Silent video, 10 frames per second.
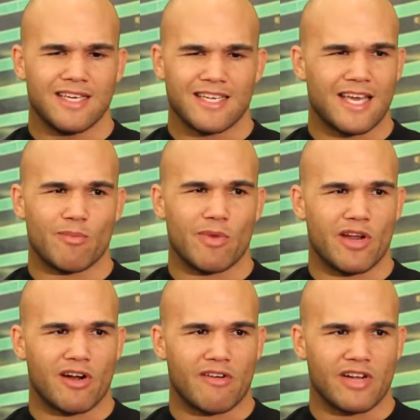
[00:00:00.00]
getting
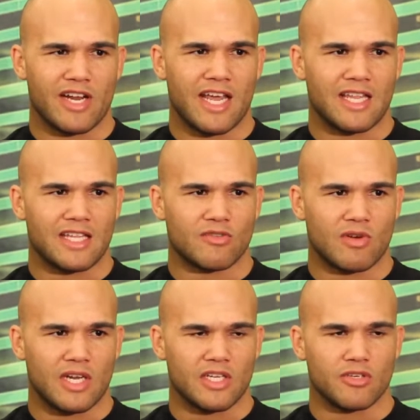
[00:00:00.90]
better every day, and that's
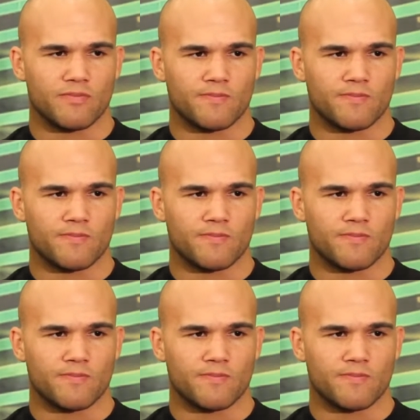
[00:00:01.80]
what I do.